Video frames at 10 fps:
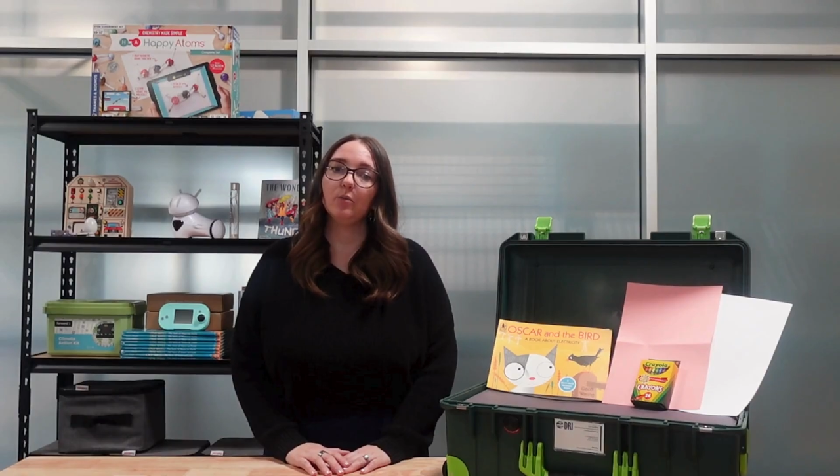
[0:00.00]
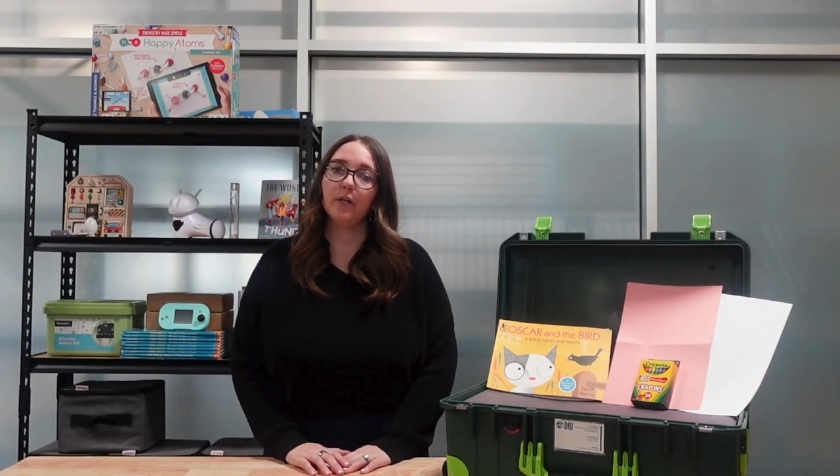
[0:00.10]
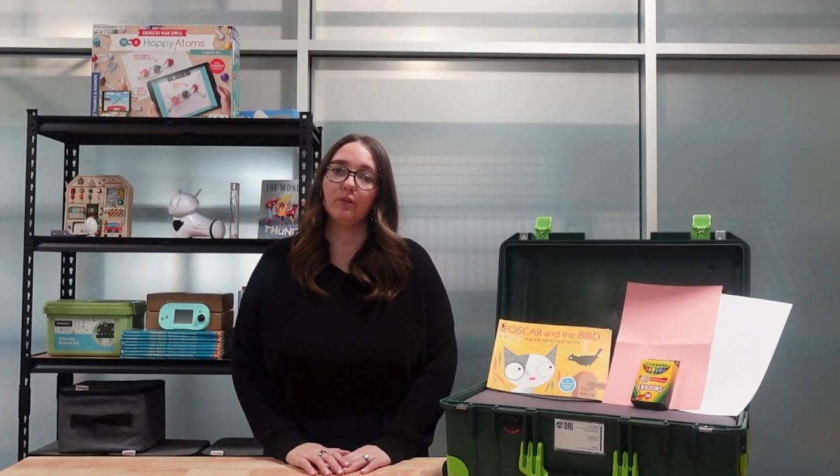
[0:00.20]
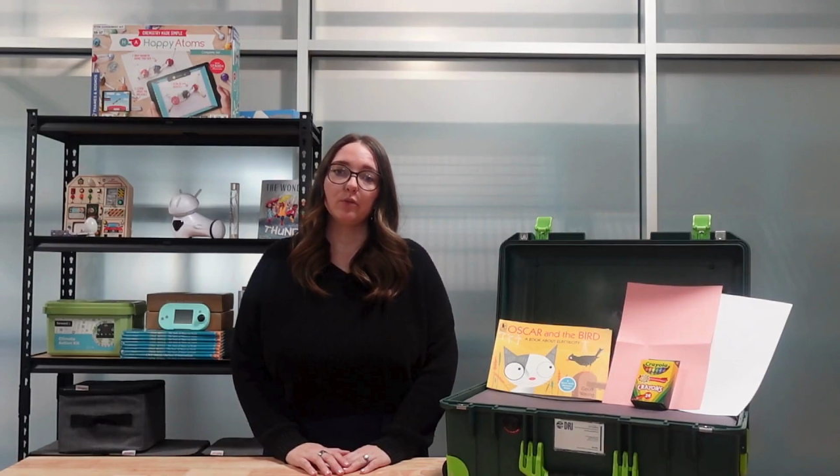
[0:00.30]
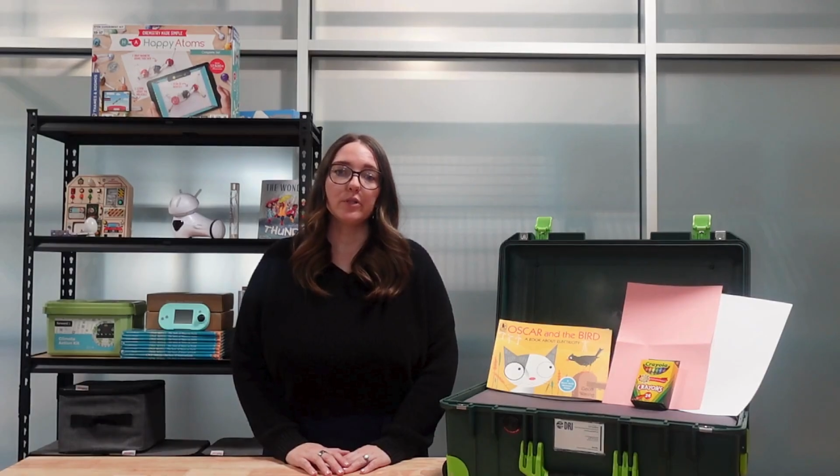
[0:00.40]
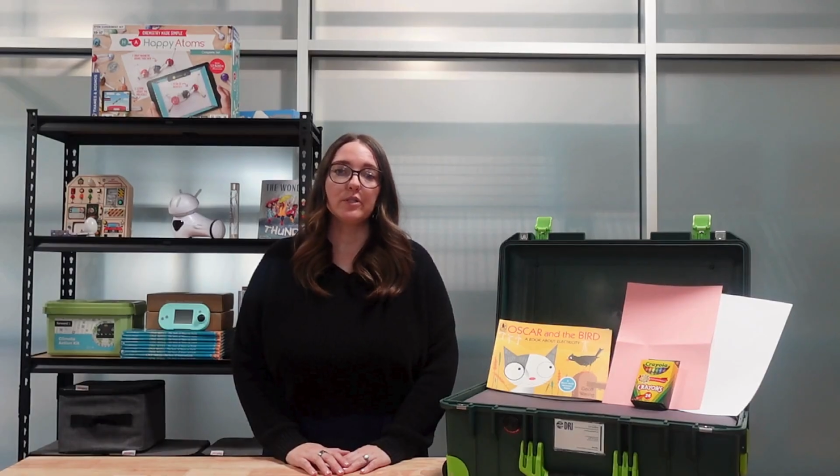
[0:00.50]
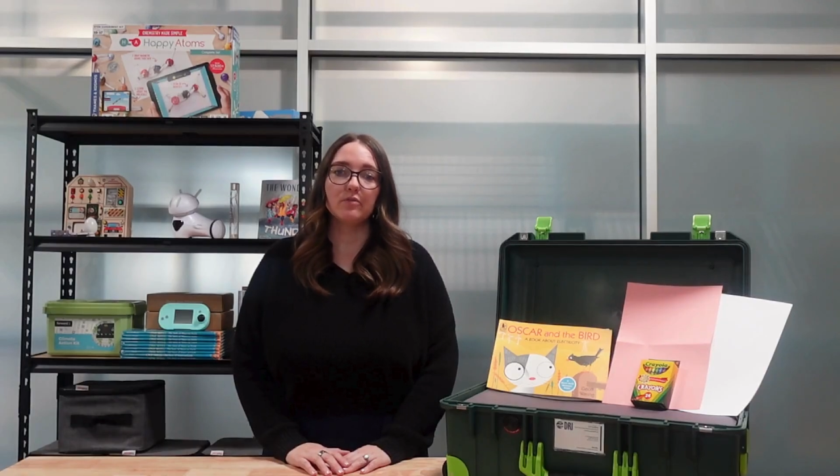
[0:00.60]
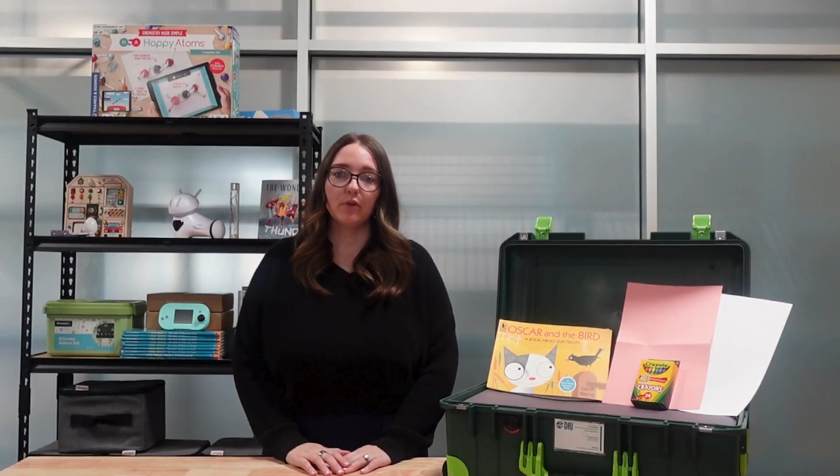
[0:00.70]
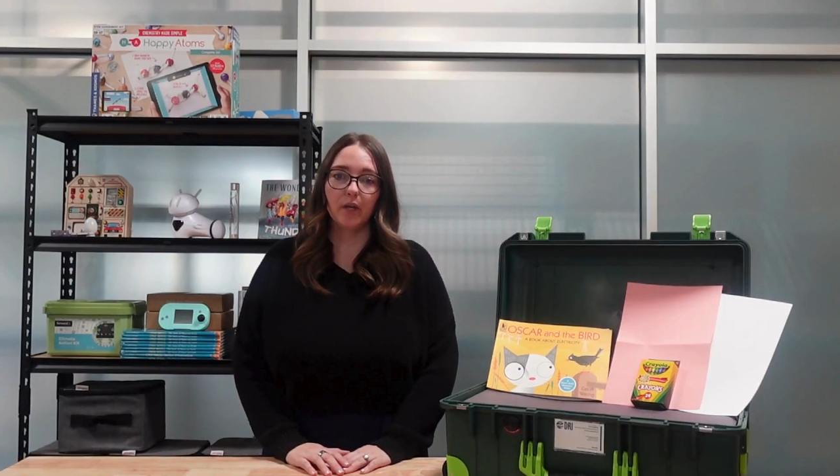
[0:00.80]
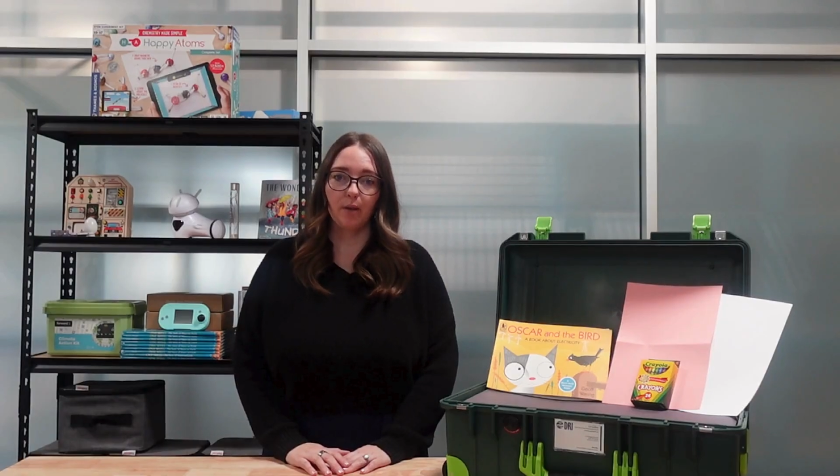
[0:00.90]
reinforces
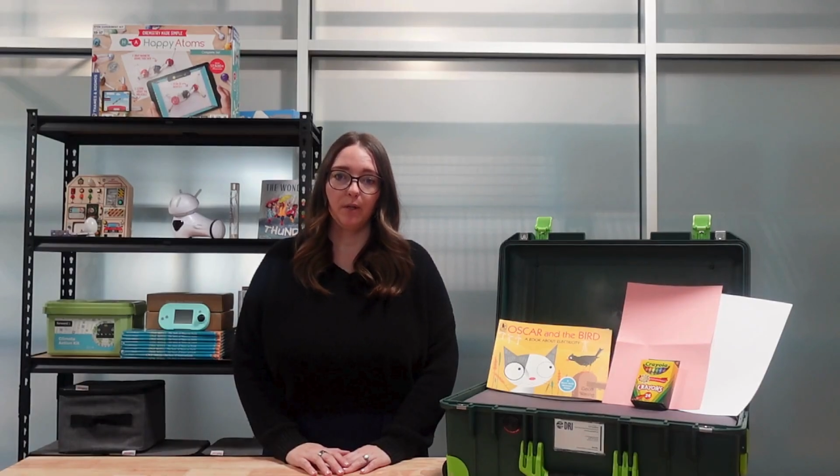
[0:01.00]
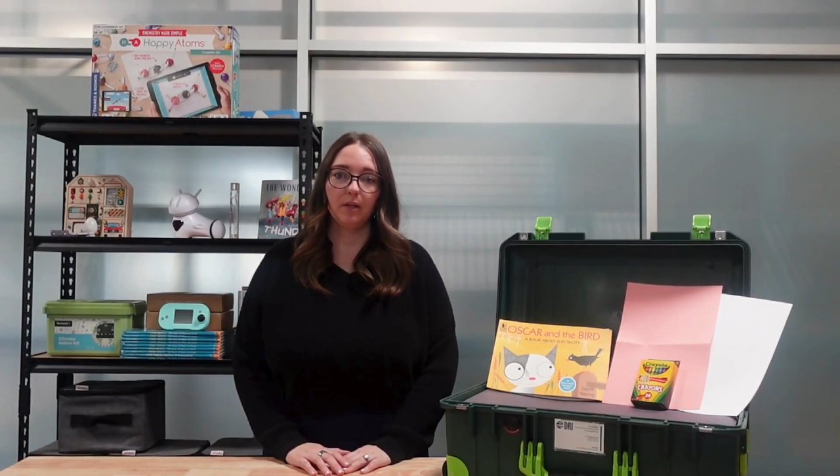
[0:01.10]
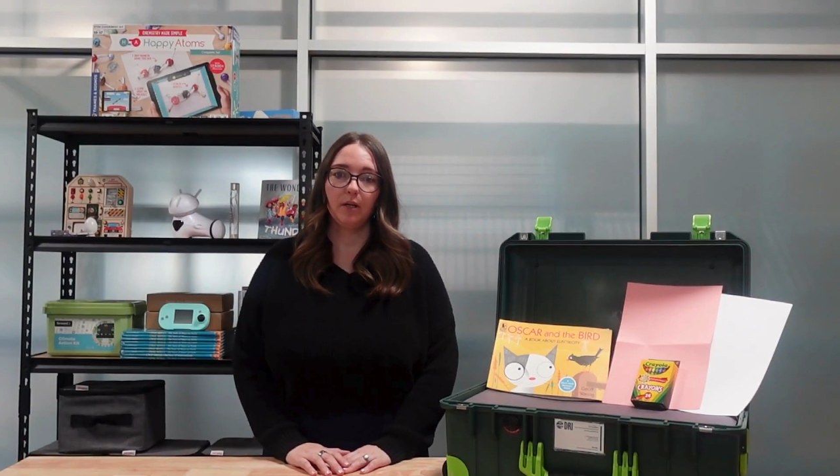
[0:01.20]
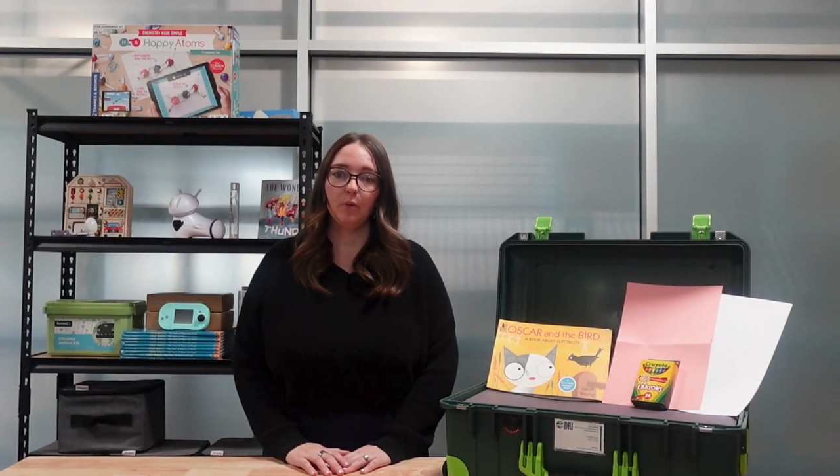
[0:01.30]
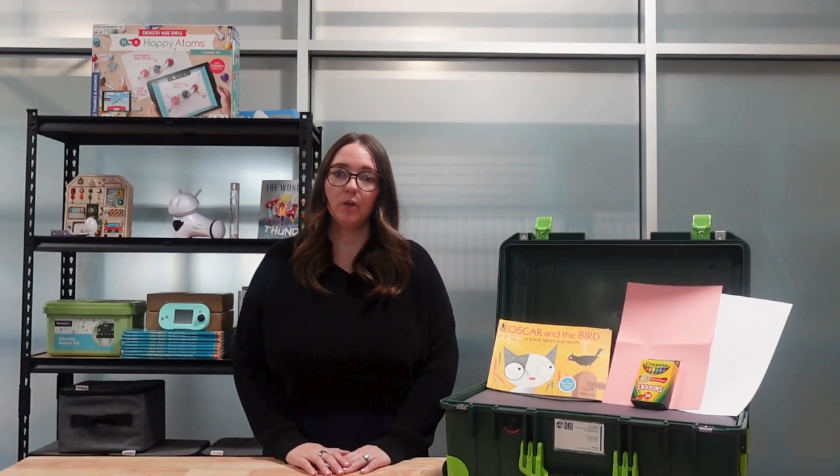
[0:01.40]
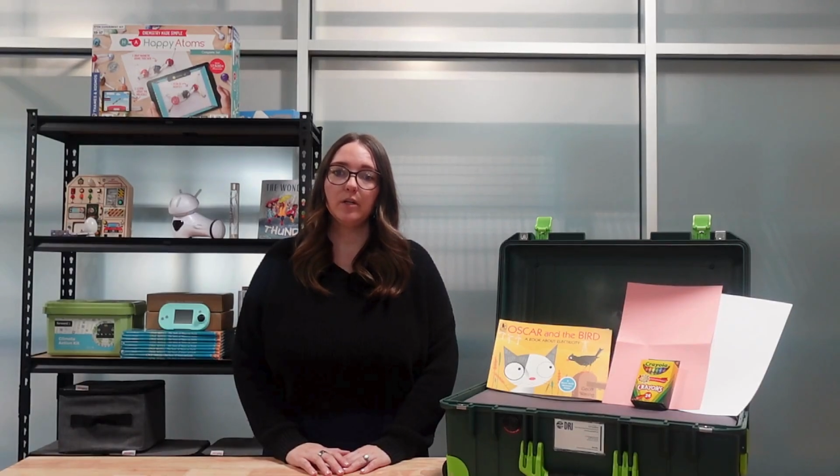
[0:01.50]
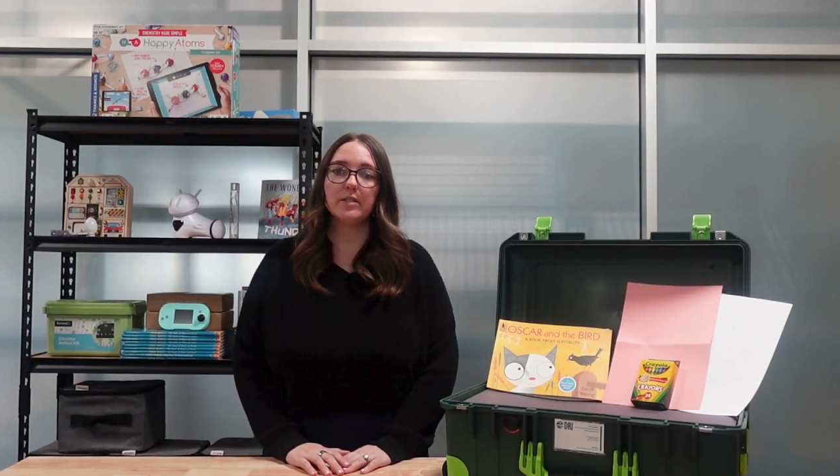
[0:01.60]
vocabulary words